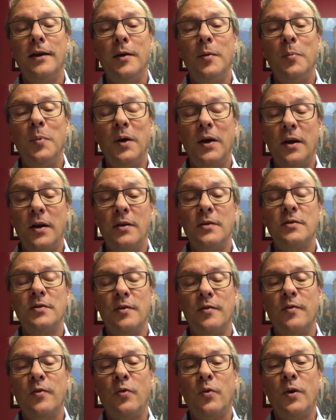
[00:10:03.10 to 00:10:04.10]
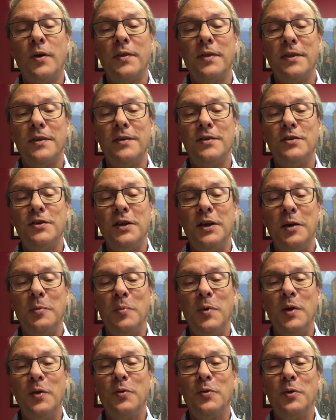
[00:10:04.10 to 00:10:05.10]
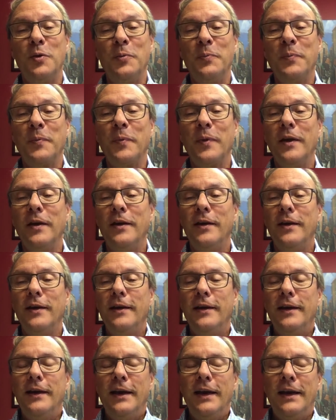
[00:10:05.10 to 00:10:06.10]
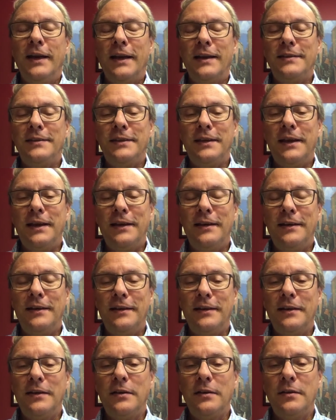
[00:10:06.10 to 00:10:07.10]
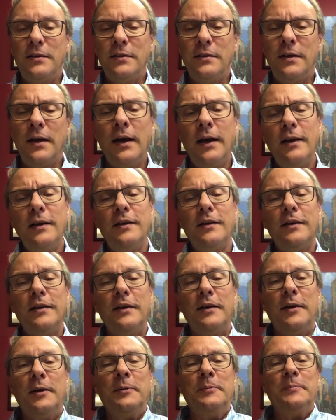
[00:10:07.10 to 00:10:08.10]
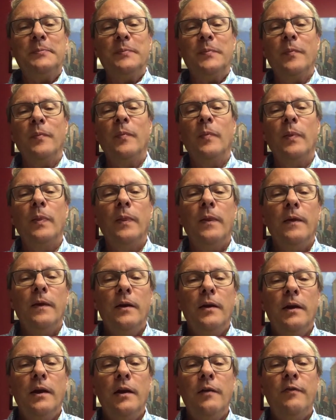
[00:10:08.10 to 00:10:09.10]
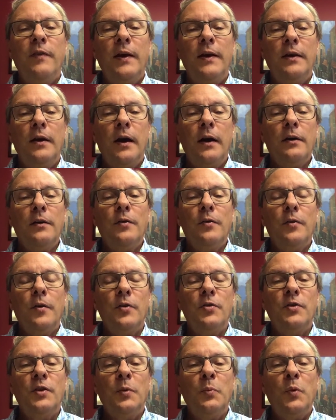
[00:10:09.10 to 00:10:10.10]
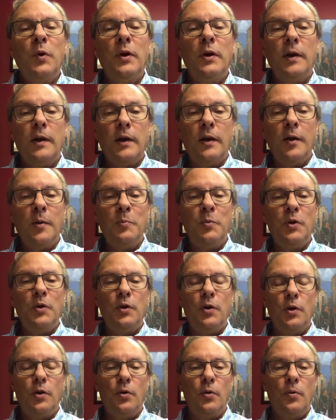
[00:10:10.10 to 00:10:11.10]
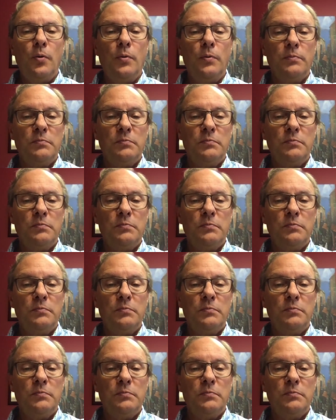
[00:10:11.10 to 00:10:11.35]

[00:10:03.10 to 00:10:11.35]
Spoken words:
because of what she had been through. And I said, Dot, if a doctor or someone had come to you